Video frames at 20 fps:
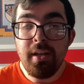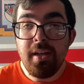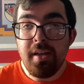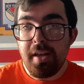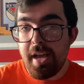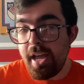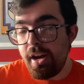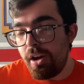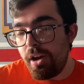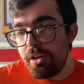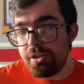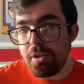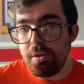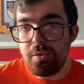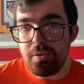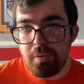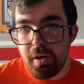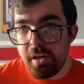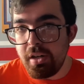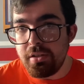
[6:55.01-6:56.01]
And also, it's
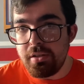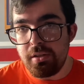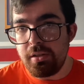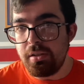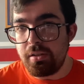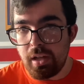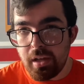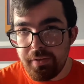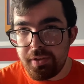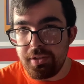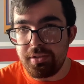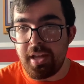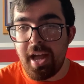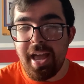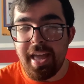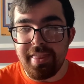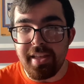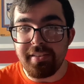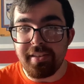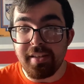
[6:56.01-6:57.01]
credit to the Devils, I
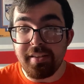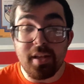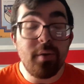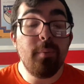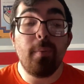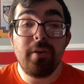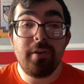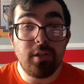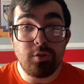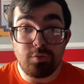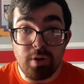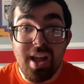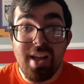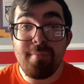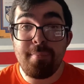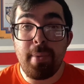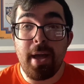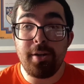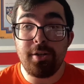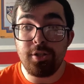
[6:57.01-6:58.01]
think they didn't want to draft
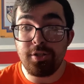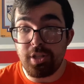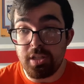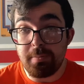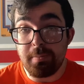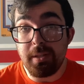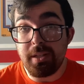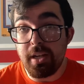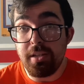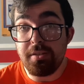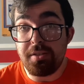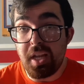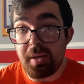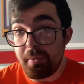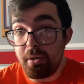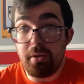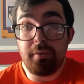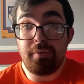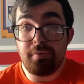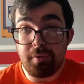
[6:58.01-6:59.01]
Patrick just because they were
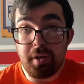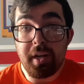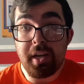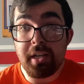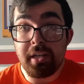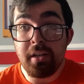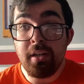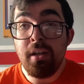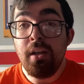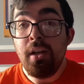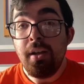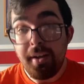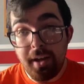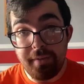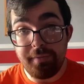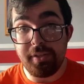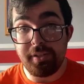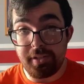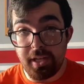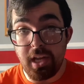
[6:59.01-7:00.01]
afraid of
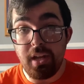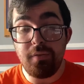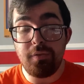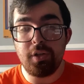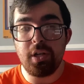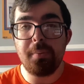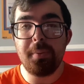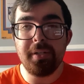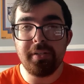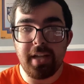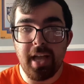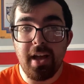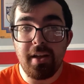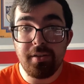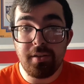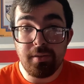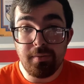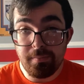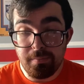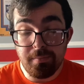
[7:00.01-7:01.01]
his health going down
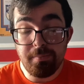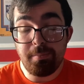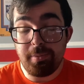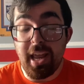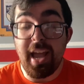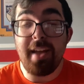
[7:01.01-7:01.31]
the